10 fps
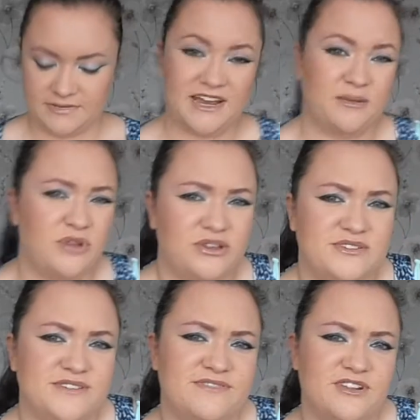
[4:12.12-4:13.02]
And I'm not
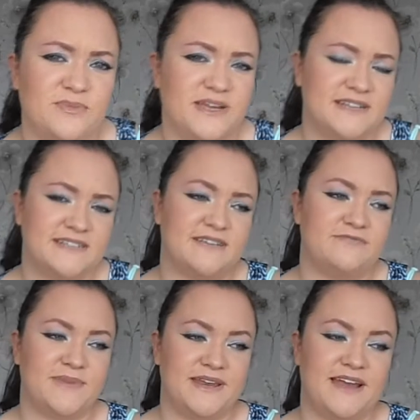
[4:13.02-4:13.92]
used to filming because
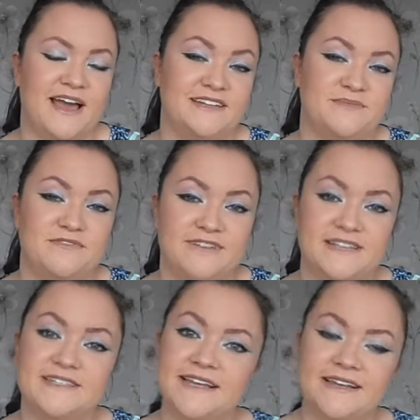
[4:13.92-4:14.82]
I've been hiding my
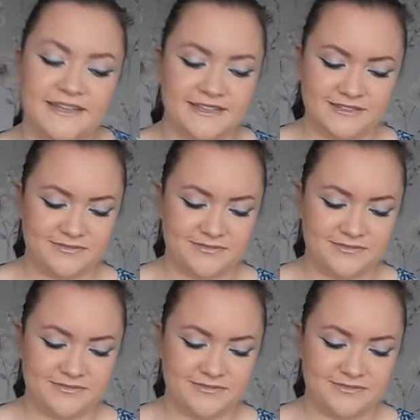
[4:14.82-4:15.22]
face lately.